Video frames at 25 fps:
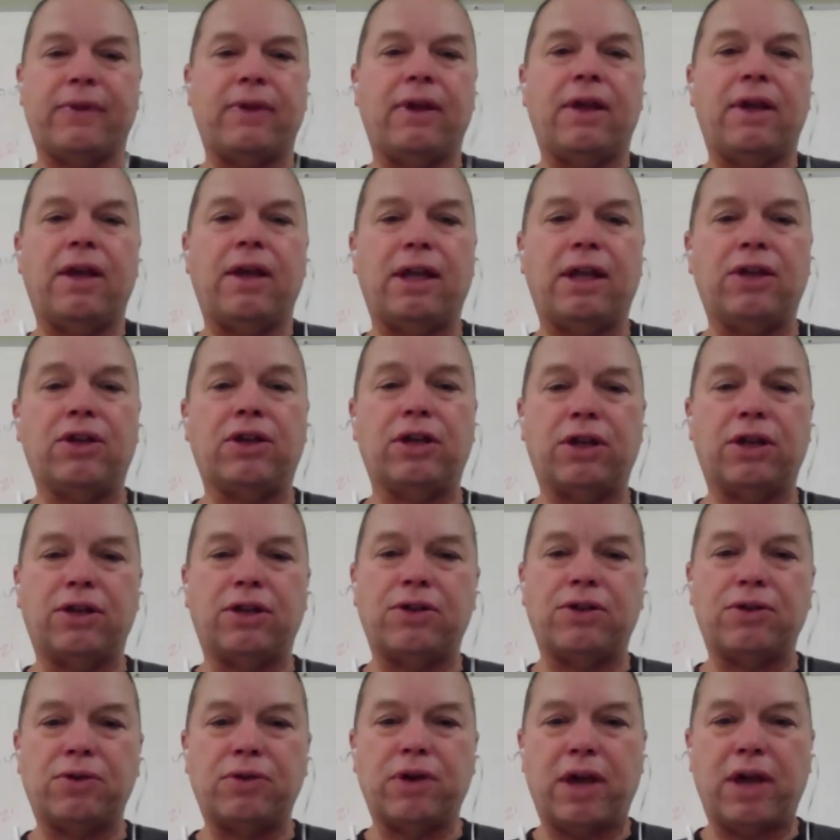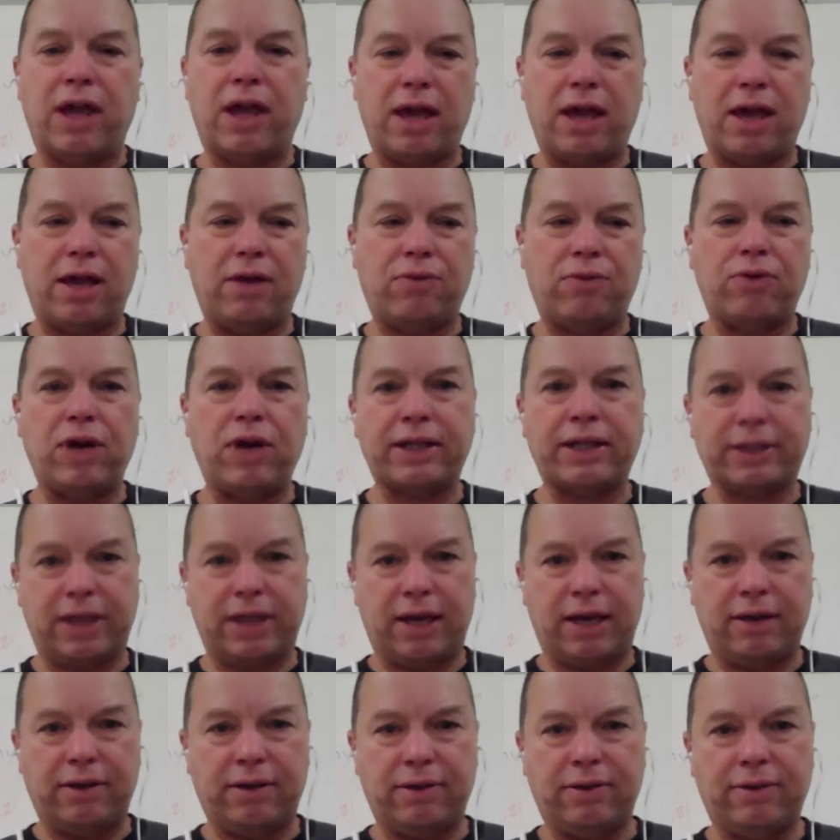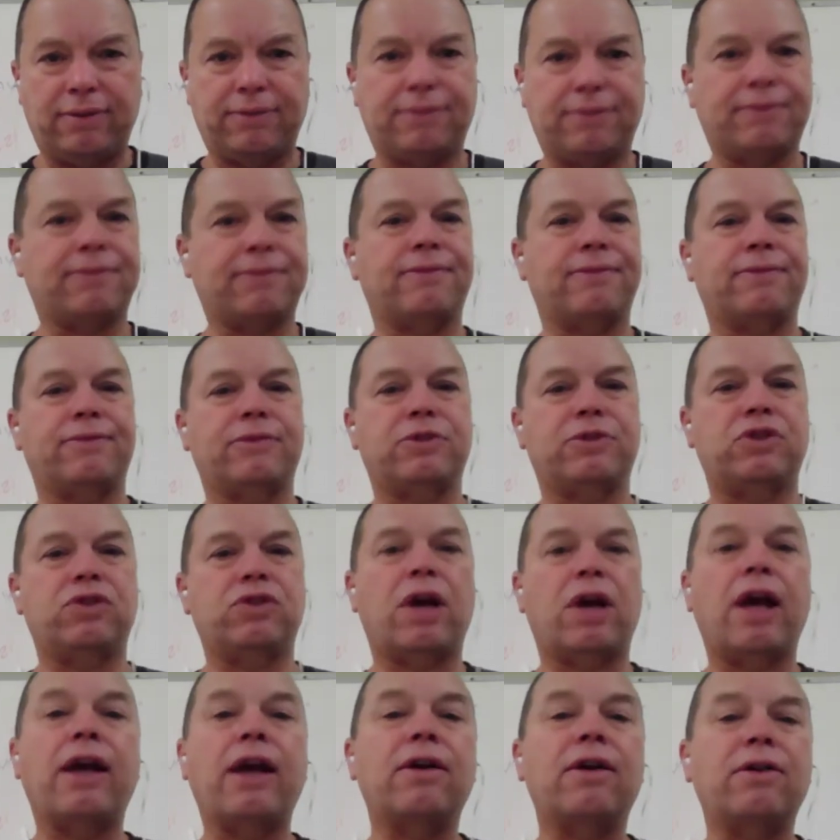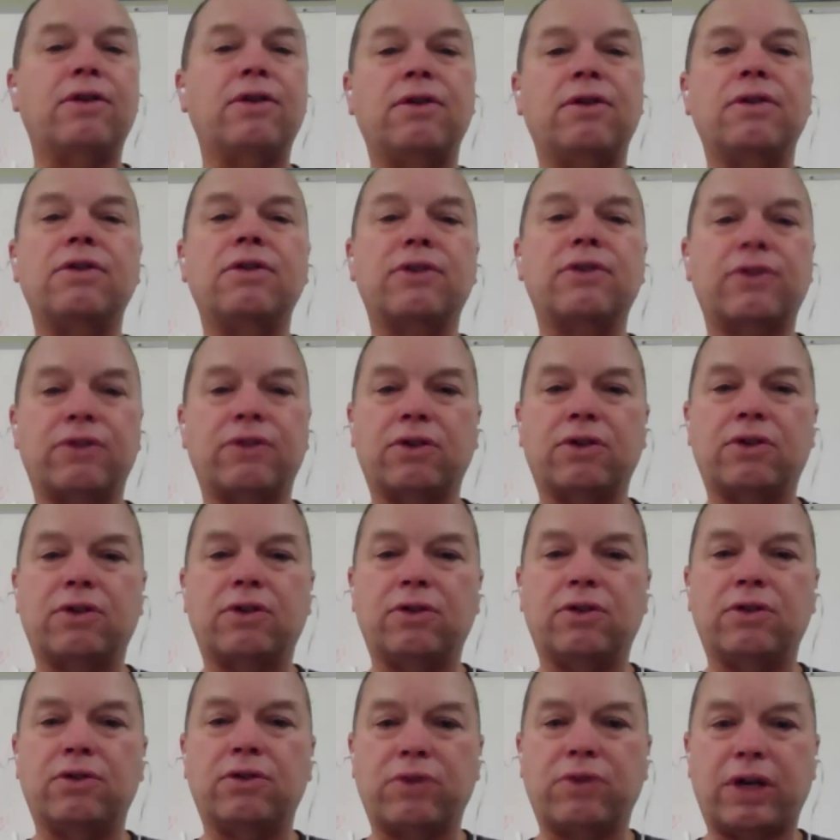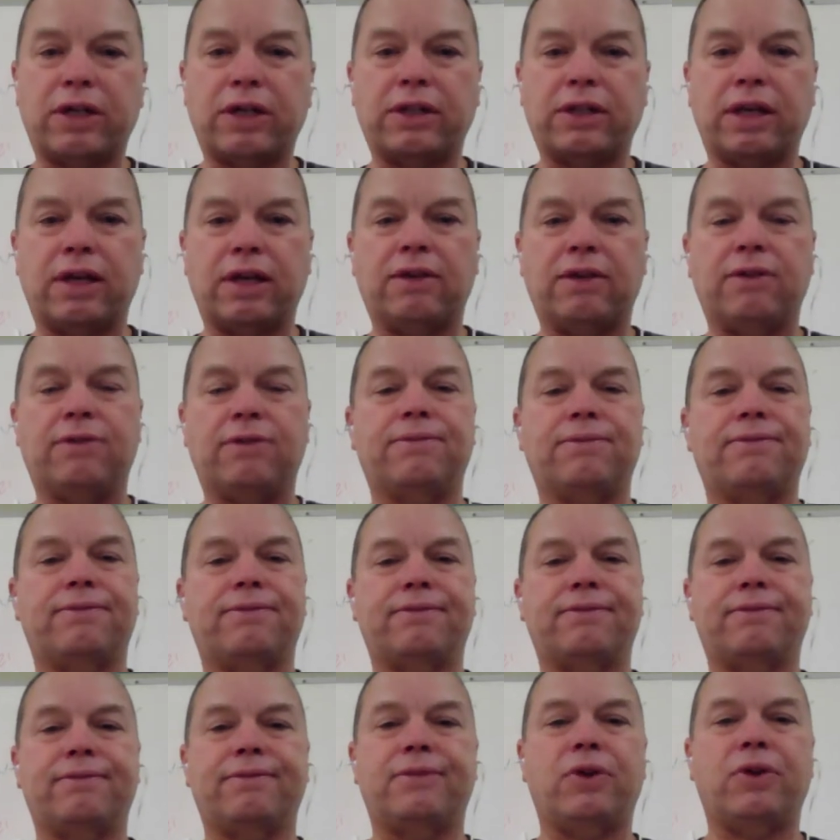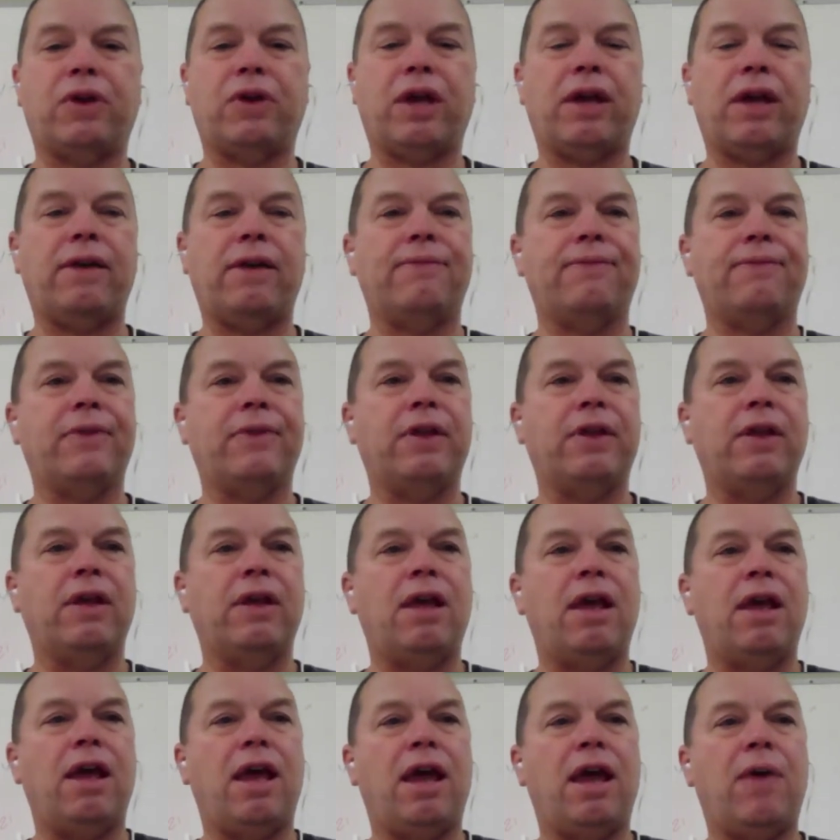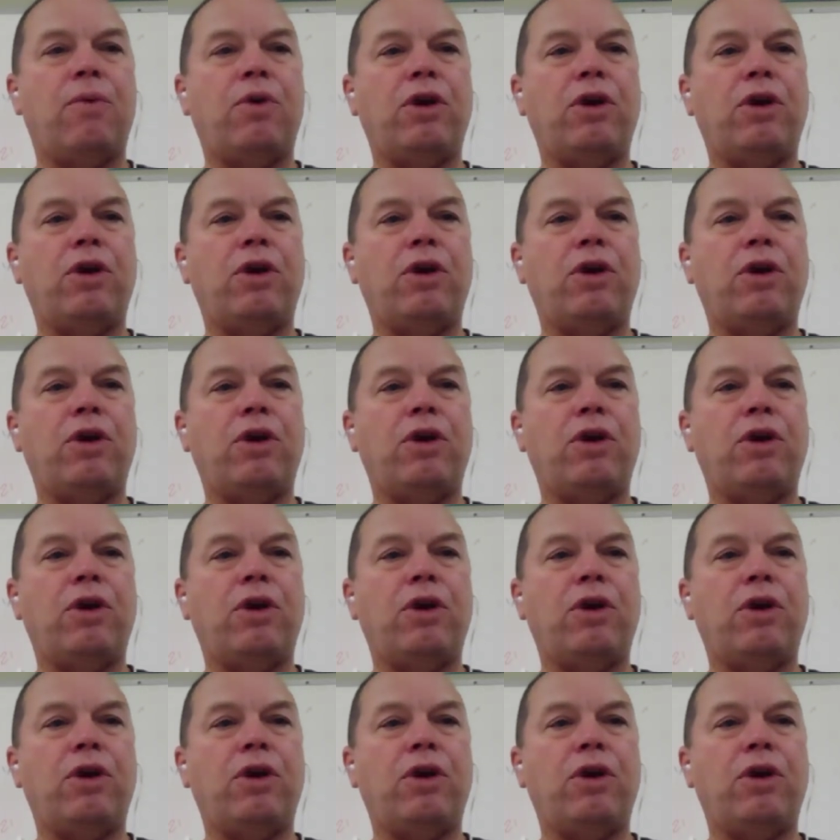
and you're going to do a rectangle. Triangle, circle, rectangle, okay? And what